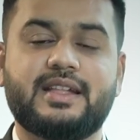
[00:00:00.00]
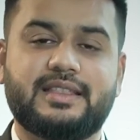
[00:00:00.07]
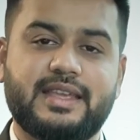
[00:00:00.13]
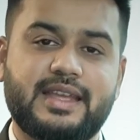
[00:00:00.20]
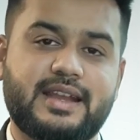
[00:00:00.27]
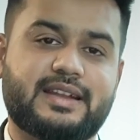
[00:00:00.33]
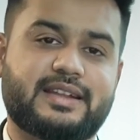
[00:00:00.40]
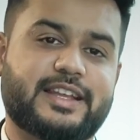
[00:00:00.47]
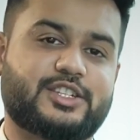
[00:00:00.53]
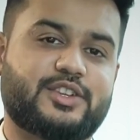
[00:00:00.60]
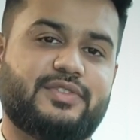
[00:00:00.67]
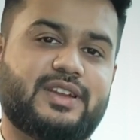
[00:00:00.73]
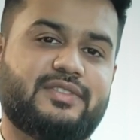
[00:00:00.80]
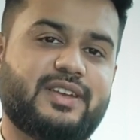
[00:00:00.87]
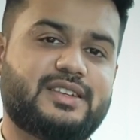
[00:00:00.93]
the interest of
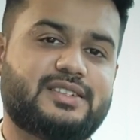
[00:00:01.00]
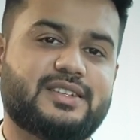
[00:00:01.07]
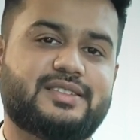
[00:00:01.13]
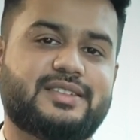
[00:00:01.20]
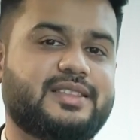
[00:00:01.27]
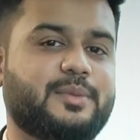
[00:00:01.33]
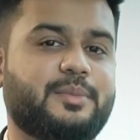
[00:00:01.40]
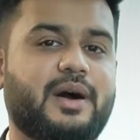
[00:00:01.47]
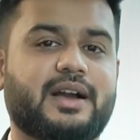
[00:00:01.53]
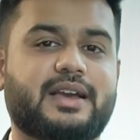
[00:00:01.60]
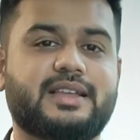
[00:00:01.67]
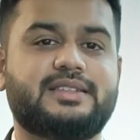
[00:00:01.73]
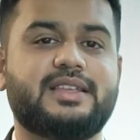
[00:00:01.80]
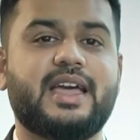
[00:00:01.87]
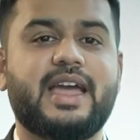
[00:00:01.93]
investors in the
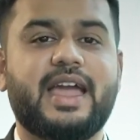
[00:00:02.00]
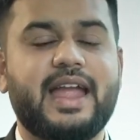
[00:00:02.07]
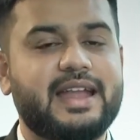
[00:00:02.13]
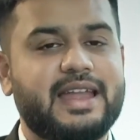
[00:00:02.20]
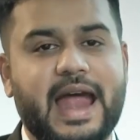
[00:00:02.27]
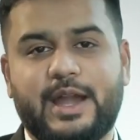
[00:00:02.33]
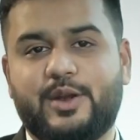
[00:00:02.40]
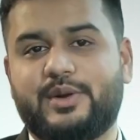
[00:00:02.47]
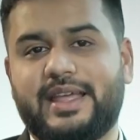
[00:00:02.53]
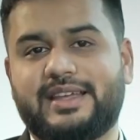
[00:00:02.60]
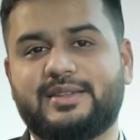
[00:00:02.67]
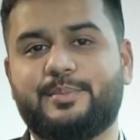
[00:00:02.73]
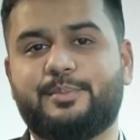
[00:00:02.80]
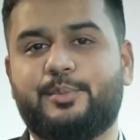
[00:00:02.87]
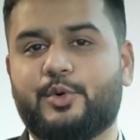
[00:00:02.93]
markets, it had to take
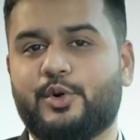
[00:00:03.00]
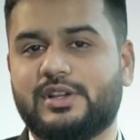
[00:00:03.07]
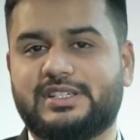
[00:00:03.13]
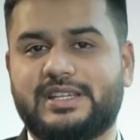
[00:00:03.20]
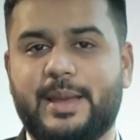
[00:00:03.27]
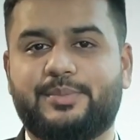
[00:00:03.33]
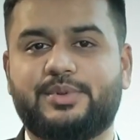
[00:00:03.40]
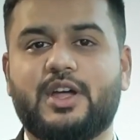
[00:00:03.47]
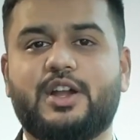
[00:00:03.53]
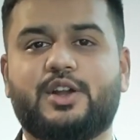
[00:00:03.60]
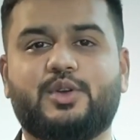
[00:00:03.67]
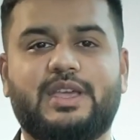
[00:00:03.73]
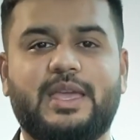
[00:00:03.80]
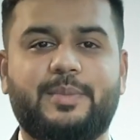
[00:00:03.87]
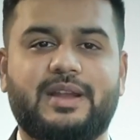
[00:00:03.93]
some bold steps
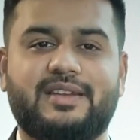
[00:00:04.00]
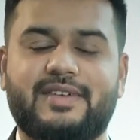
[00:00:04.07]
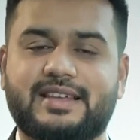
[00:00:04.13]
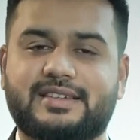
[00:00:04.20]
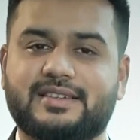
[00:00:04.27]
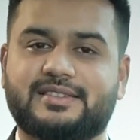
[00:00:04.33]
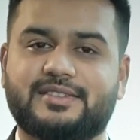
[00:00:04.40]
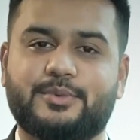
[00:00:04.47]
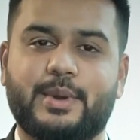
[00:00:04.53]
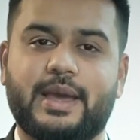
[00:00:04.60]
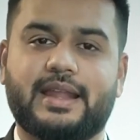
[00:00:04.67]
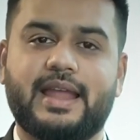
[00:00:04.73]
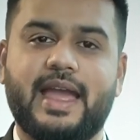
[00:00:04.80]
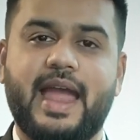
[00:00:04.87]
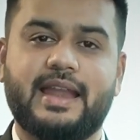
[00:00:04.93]
to keep investors
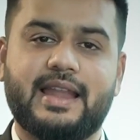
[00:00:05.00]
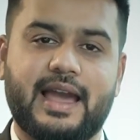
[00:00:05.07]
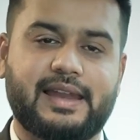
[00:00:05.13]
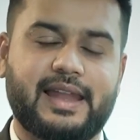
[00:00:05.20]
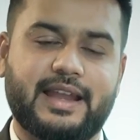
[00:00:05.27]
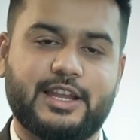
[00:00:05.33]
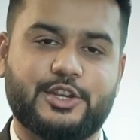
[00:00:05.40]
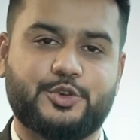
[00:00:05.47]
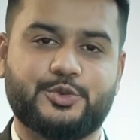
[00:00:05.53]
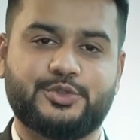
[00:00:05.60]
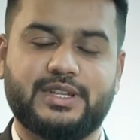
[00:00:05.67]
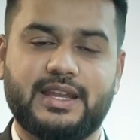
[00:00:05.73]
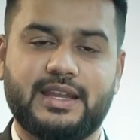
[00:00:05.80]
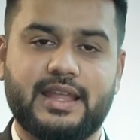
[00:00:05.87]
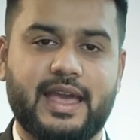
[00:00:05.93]
aware and highlight issues
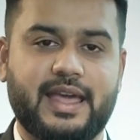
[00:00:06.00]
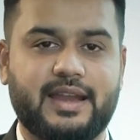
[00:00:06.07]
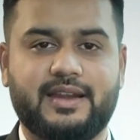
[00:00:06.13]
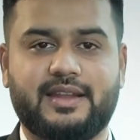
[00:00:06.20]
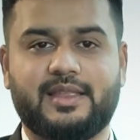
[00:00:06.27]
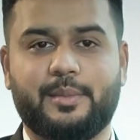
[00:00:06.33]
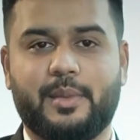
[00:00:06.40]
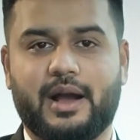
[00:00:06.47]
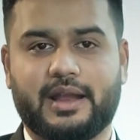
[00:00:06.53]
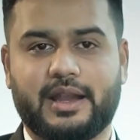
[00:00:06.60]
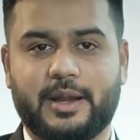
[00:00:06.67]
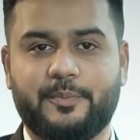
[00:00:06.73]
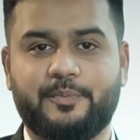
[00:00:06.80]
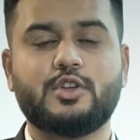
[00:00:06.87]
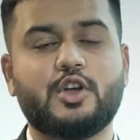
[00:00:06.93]
inherent in the market.
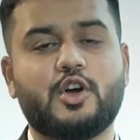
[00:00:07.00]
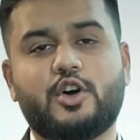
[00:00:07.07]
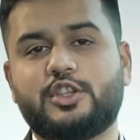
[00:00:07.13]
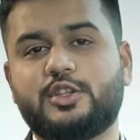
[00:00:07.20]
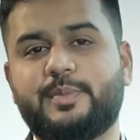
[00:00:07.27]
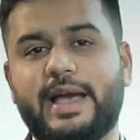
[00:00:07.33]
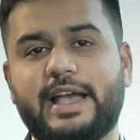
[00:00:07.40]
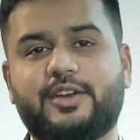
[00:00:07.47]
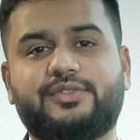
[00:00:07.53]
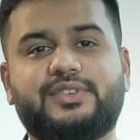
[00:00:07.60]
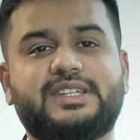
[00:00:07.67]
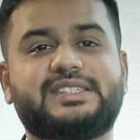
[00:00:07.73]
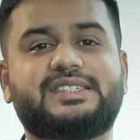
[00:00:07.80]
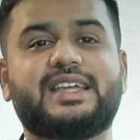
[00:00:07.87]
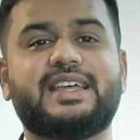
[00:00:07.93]
On the back of this,